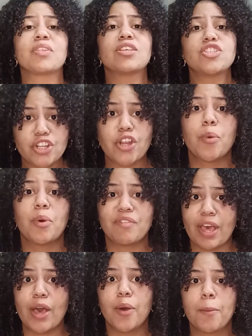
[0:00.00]
to no
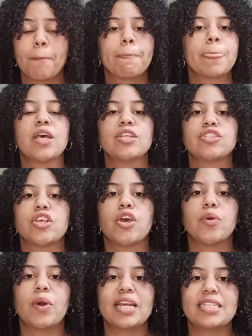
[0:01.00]
avail.
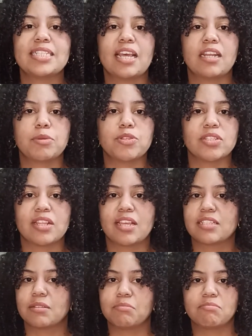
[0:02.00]
So I did end up using like
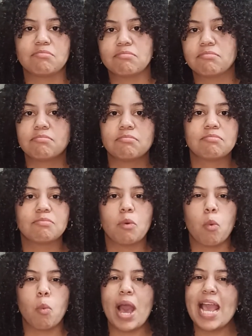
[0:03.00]
some
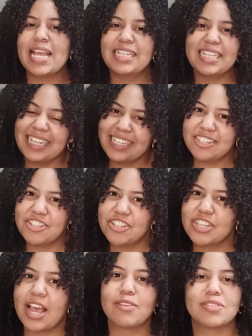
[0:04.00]

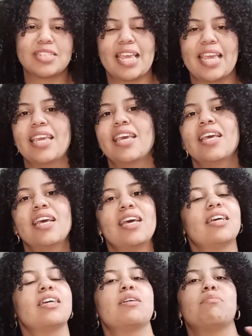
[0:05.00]
wide-ish, I'll say,
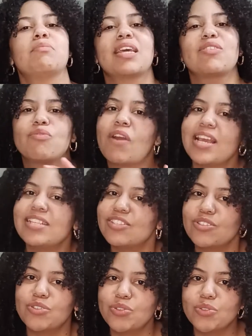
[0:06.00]
like rice
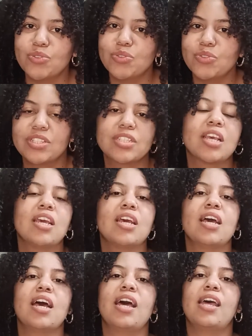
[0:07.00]
noodles,
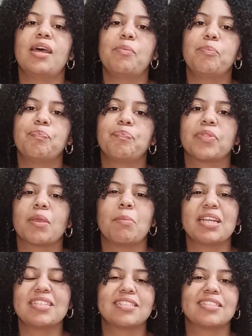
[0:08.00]

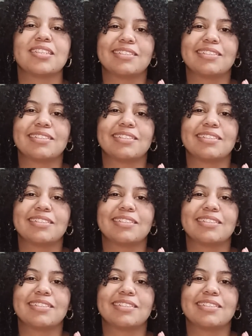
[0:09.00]
but